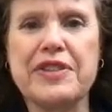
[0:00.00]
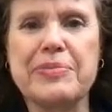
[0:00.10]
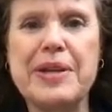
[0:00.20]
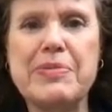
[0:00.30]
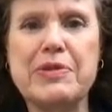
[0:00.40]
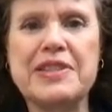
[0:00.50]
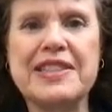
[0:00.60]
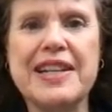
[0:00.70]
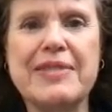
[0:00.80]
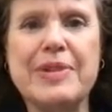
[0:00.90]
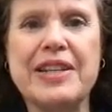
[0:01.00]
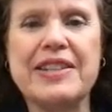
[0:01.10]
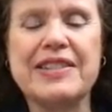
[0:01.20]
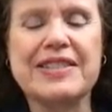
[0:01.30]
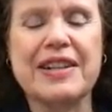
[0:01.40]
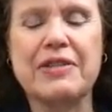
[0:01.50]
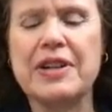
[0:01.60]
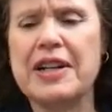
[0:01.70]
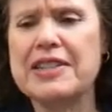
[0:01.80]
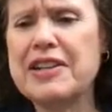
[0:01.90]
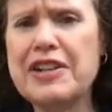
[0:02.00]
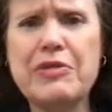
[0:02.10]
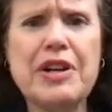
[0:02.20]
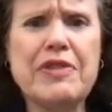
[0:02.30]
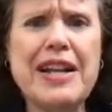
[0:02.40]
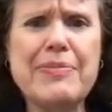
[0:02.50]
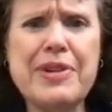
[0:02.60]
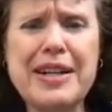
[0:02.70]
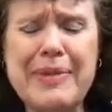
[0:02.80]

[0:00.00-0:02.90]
and people would say to me, "So, say, you want to write a book?"